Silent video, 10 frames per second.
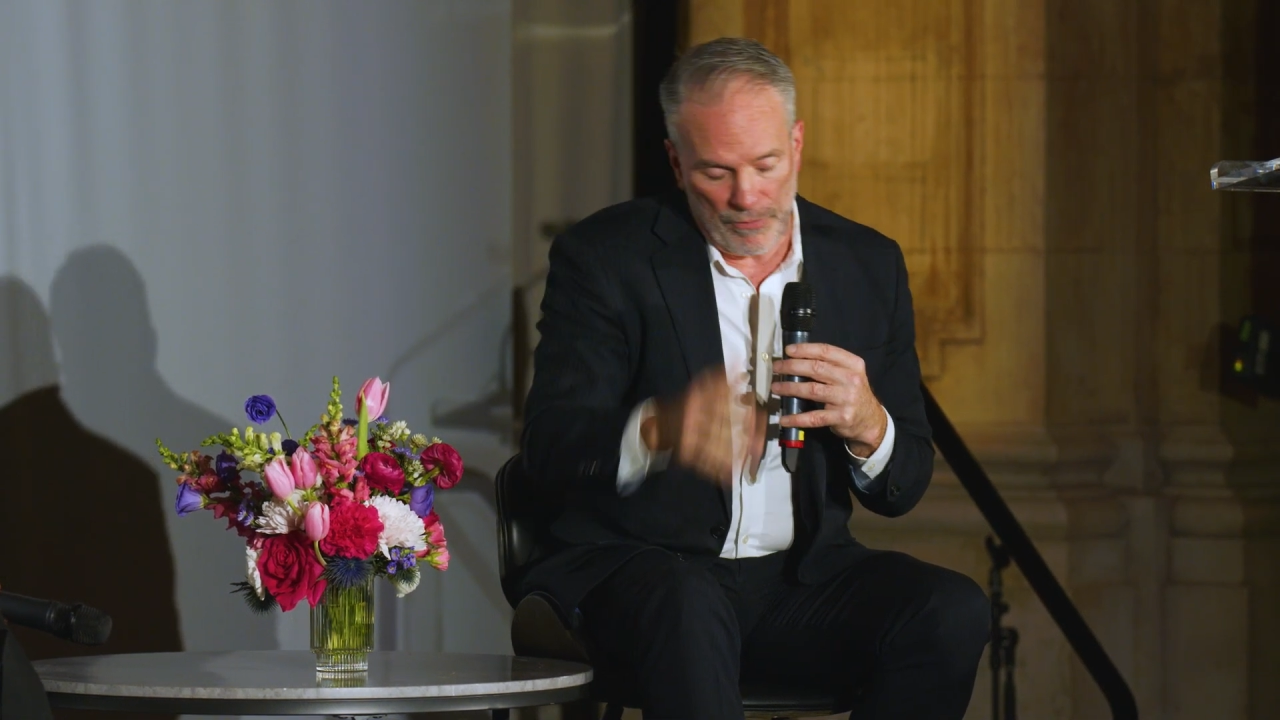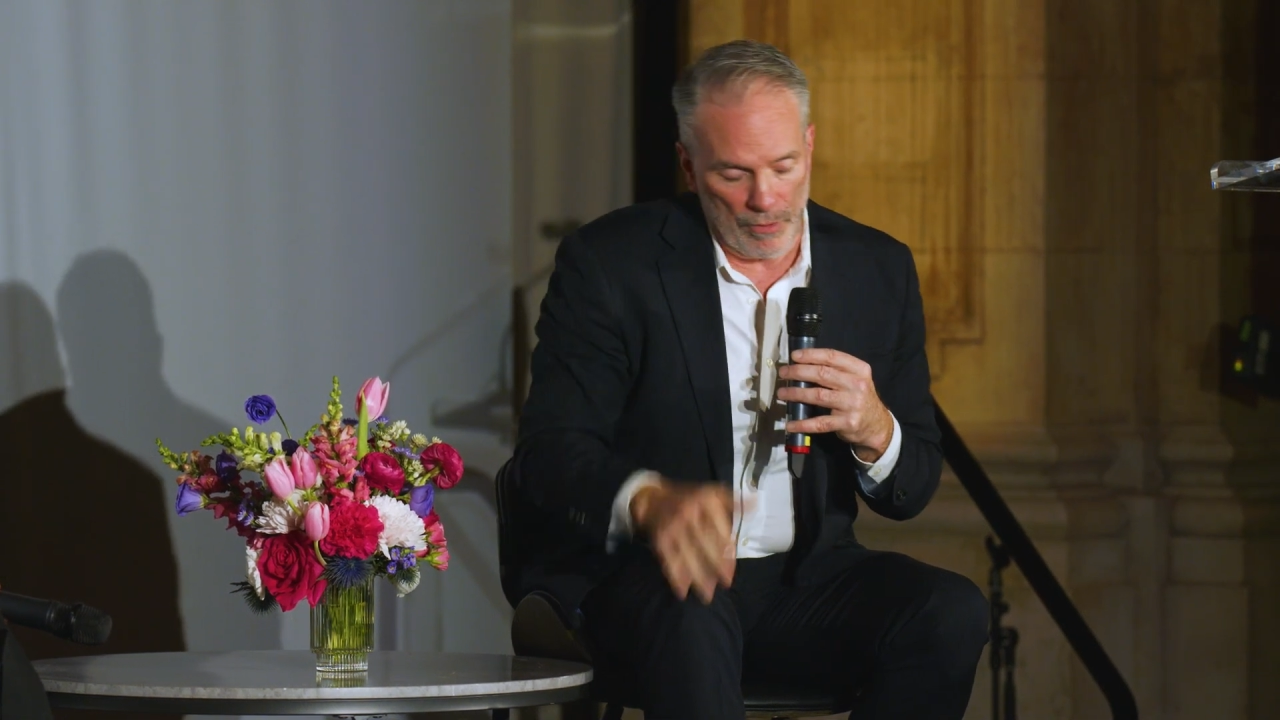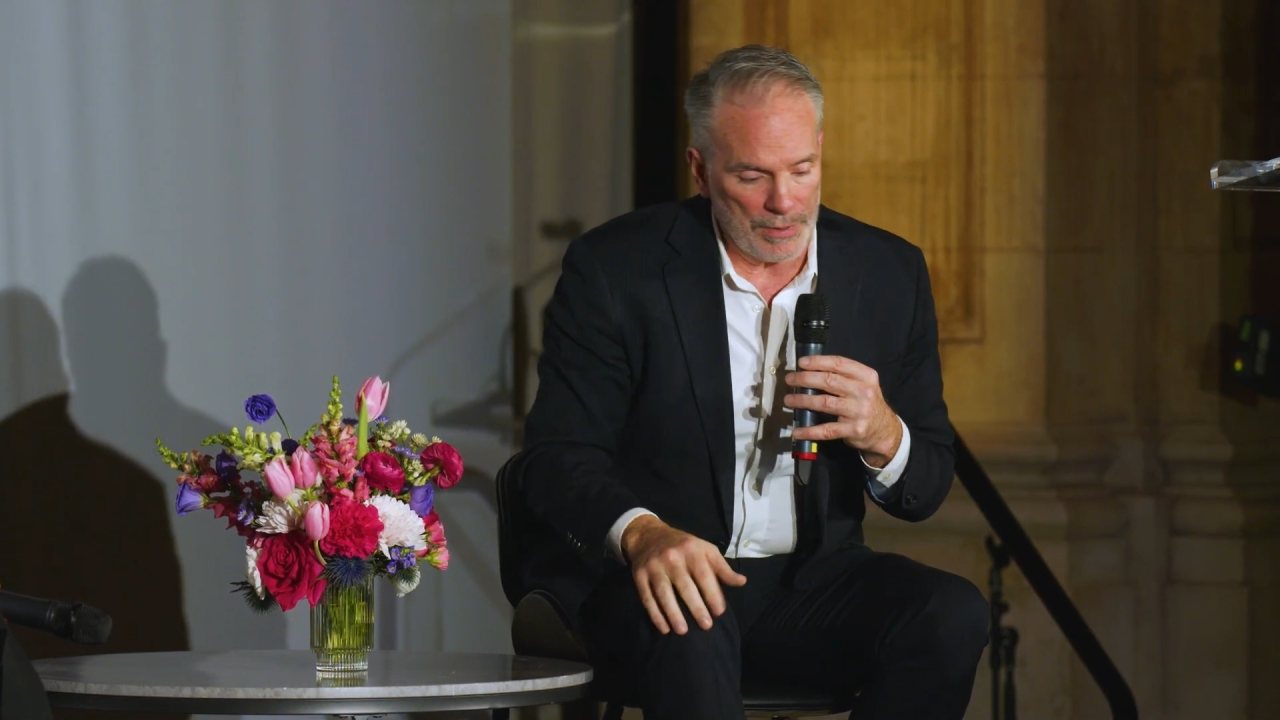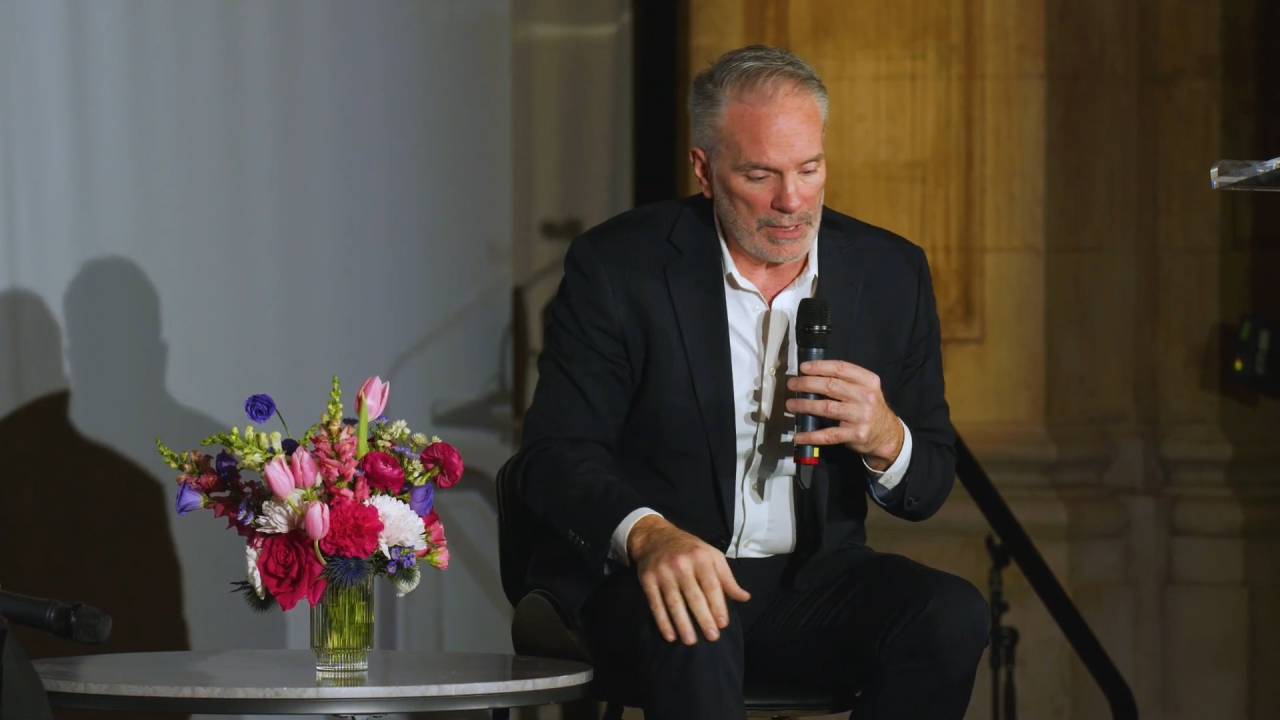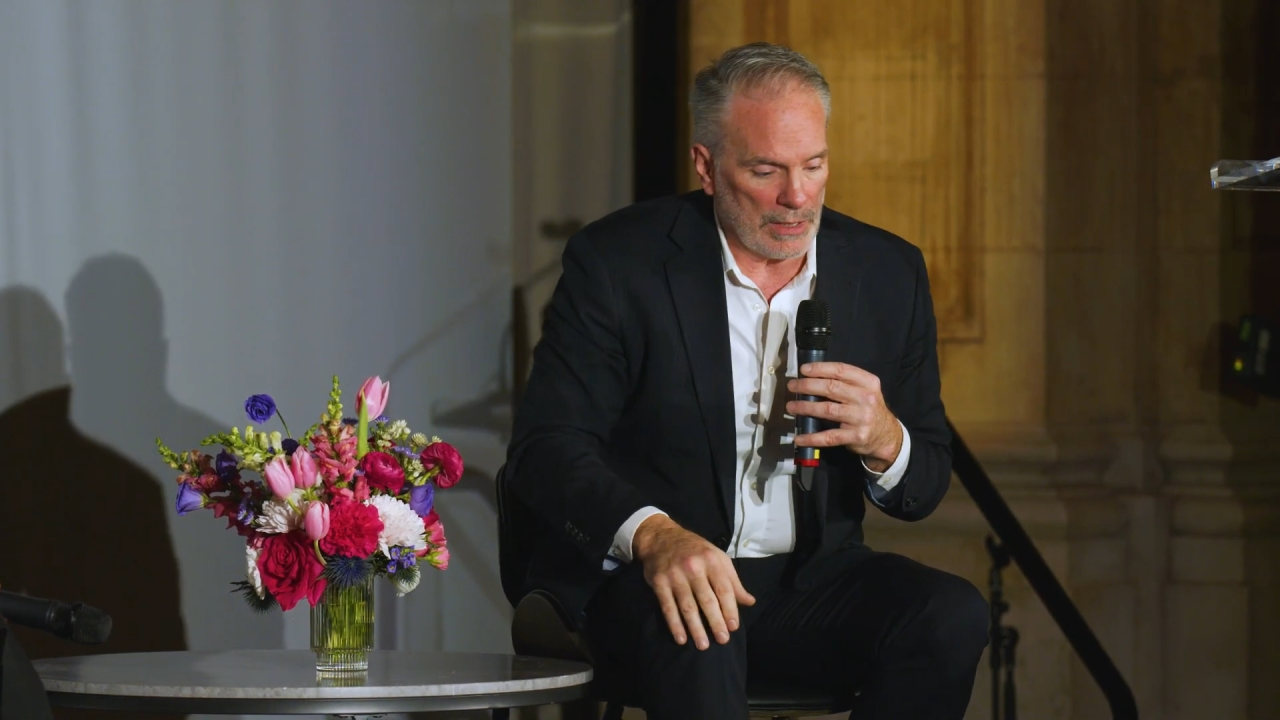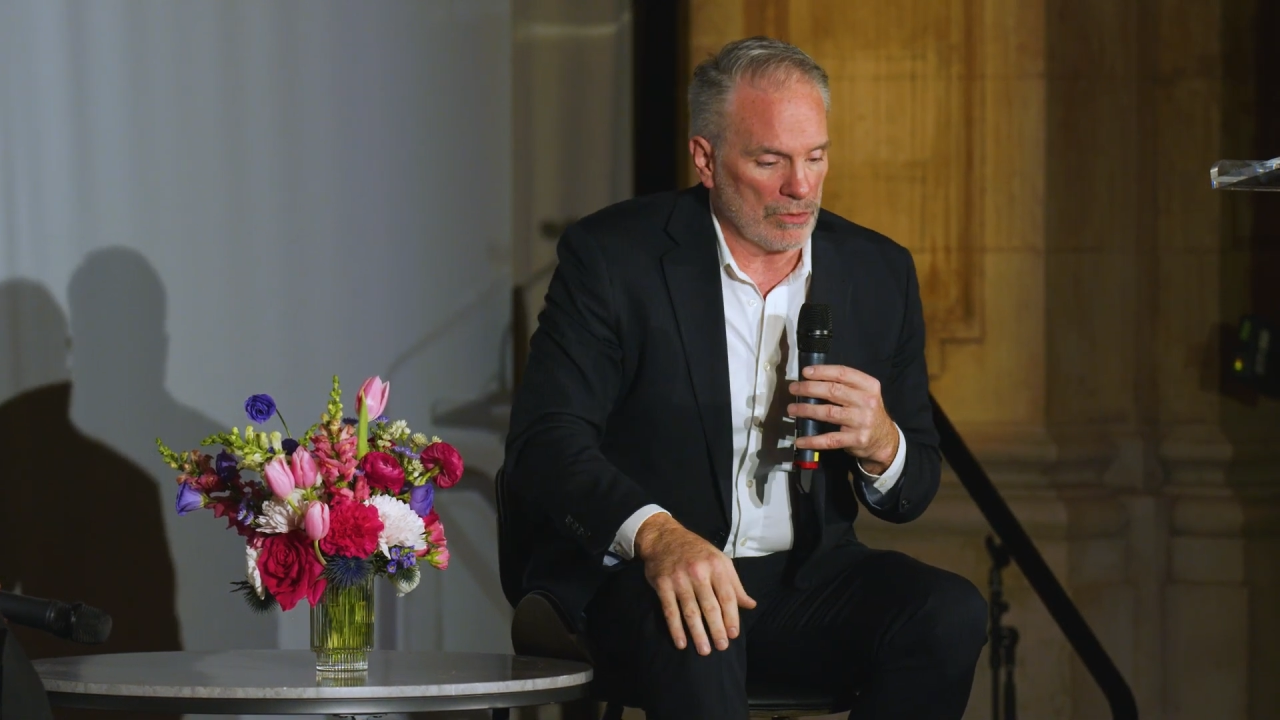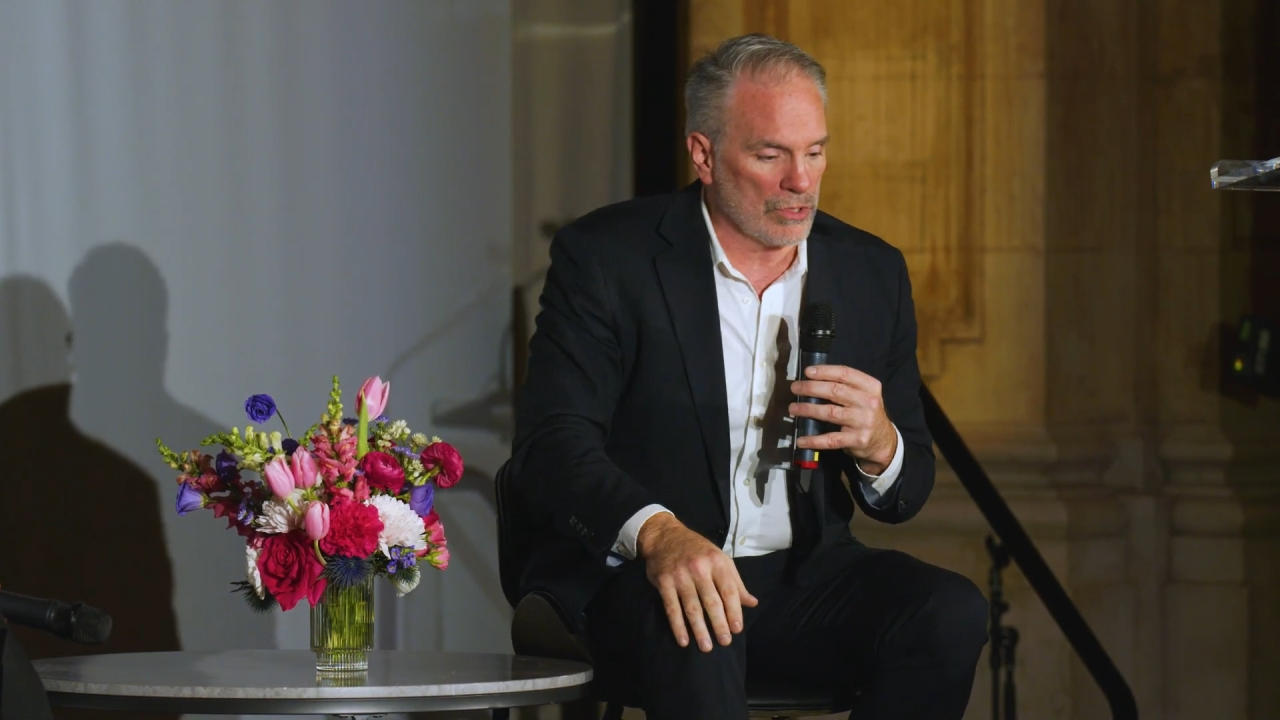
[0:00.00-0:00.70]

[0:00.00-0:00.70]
for a particular